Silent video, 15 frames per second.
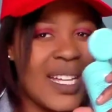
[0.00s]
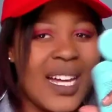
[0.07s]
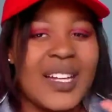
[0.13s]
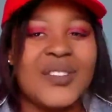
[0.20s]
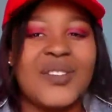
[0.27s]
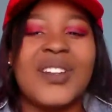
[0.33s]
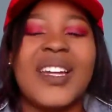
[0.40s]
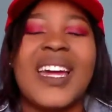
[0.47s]

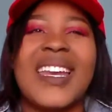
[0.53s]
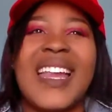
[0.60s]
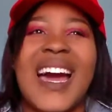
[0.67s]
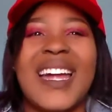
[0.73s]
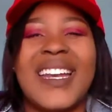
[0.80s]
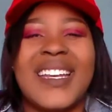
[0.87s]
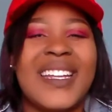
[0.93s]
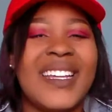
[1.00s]
guys, you can
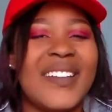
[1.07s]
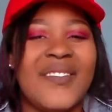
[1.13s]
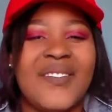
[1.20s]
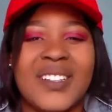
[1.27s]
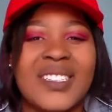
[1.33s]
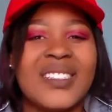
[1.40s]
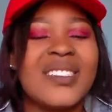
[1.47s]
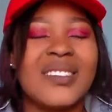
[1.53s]
hardly
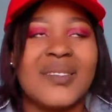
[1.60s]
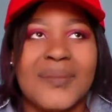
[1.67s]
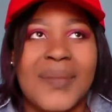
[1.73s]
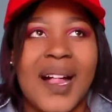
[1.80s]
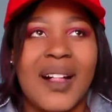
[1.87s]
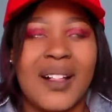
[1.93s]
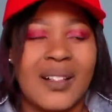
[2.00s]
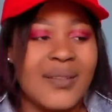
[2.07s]
even
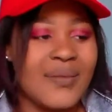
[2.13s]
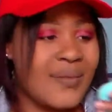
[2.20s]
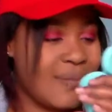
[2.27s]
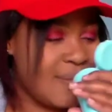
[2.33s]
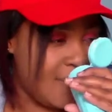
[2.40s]
smell